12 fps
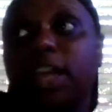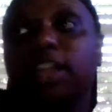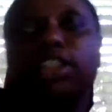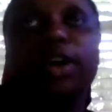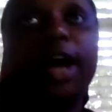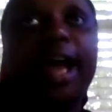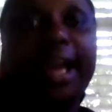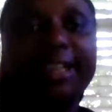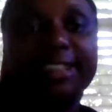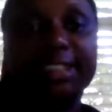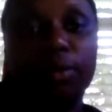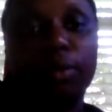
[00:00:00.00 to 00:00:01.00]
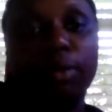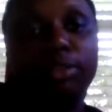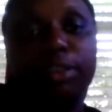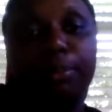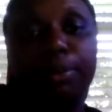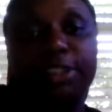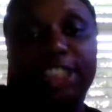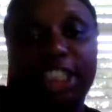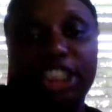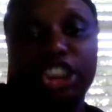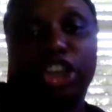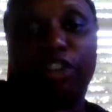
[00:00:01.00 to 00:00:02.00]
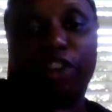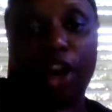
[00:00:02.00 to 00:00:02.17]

So I asked them, what was the percentage of